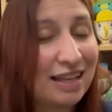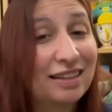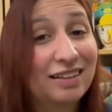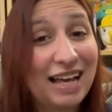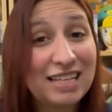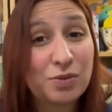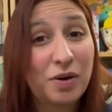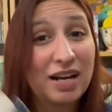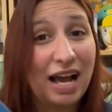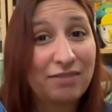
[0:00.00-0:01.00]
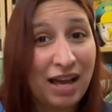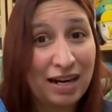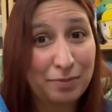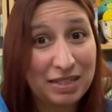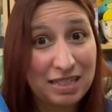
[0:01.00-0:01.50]
then the last one I've had
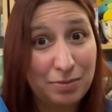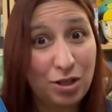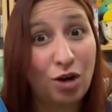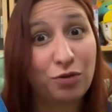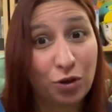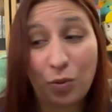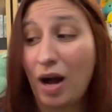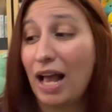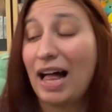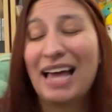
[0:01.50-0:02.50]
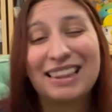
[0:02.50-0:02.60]
on my TBR for a while, and